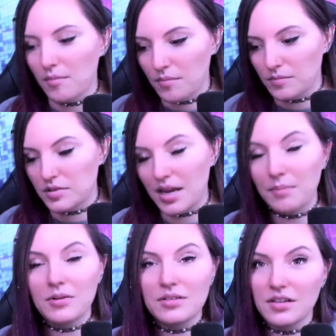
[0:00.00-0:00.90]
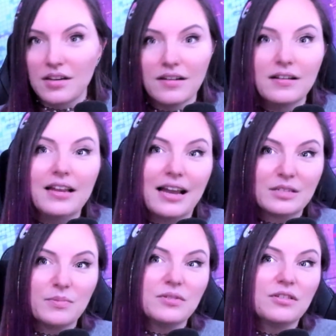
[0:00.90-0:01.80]
Cybersecurity
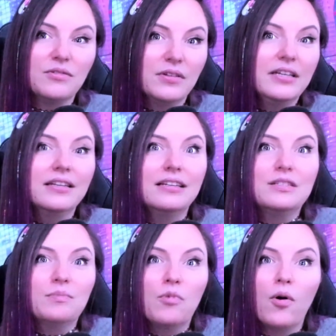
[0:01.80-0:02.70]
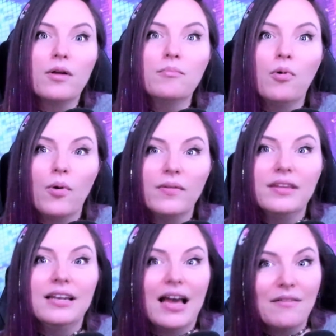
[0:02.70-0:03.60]
experts agree that it's more important
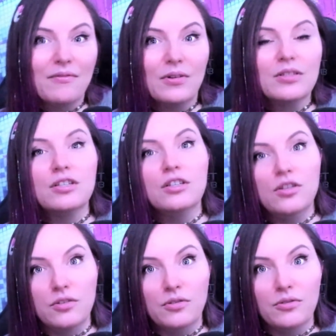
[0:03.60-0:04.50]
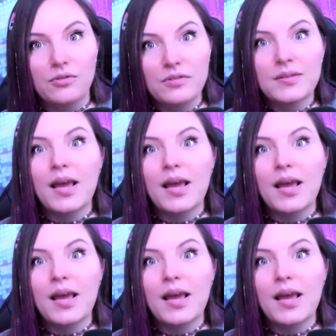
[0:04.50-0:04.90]
than ever to use